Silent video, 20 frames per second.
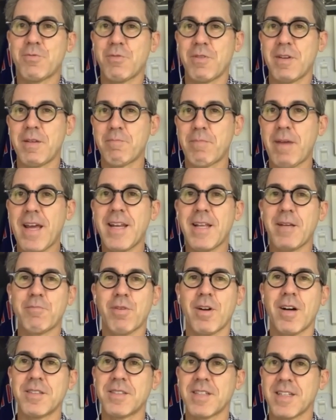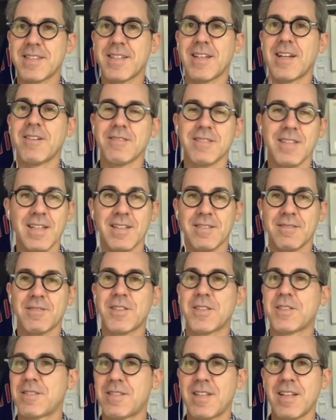in between painting projects, and I was
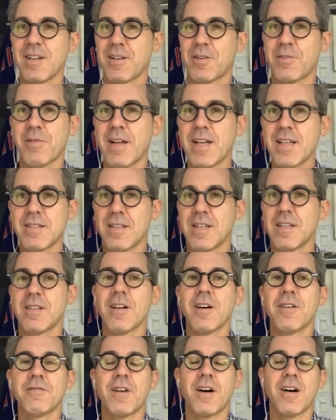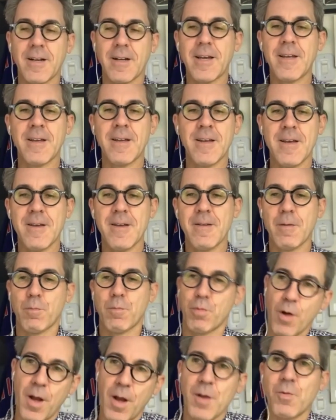like, just did a crazy painting on it,
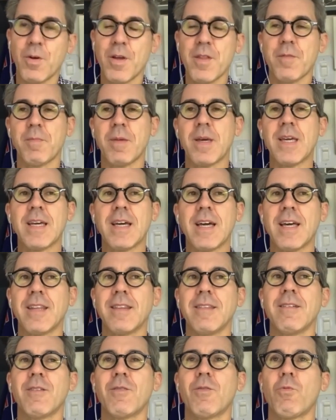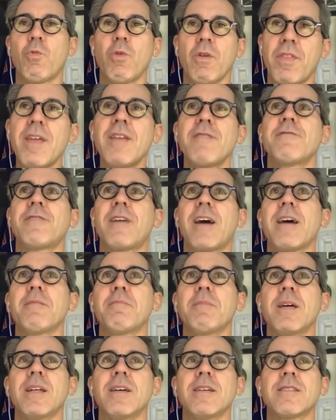brought it with me. And within
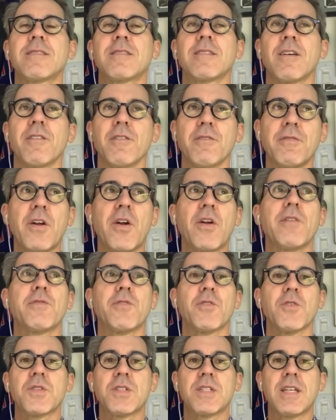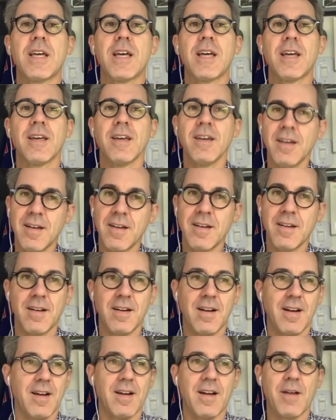5 minutes of the very first day,
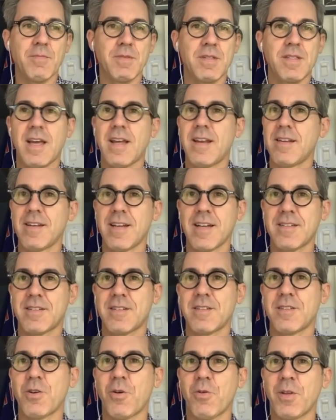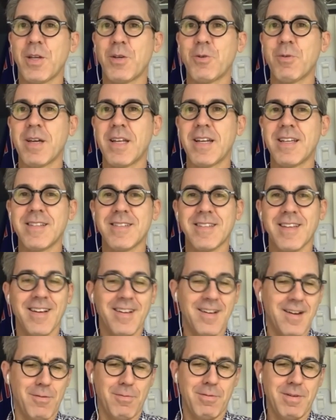I'm standing next to Tony Gwynn,
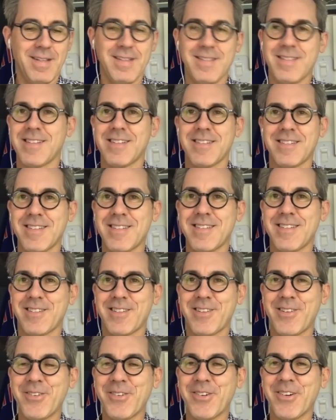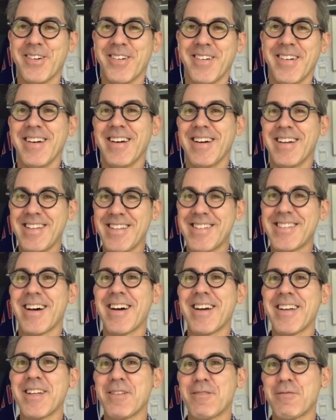and he's like, "Oh, what is this? This is cool."
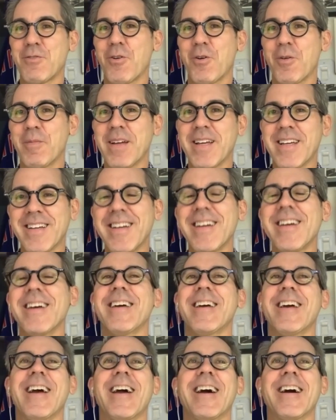And he signed it for me.